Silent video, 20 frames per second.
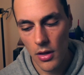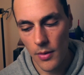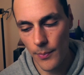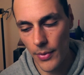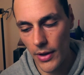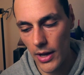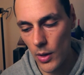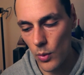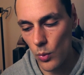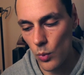
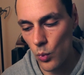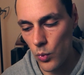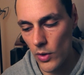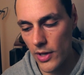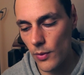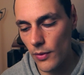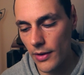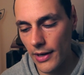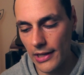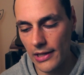But we
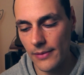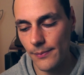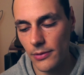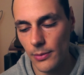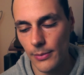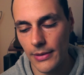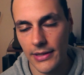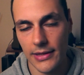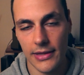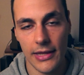want to
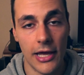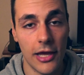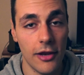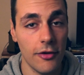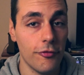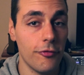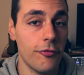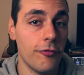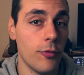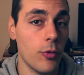implement
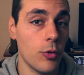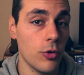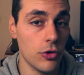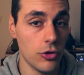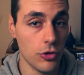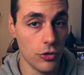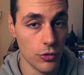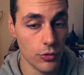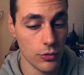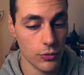that for
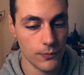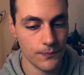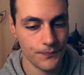you.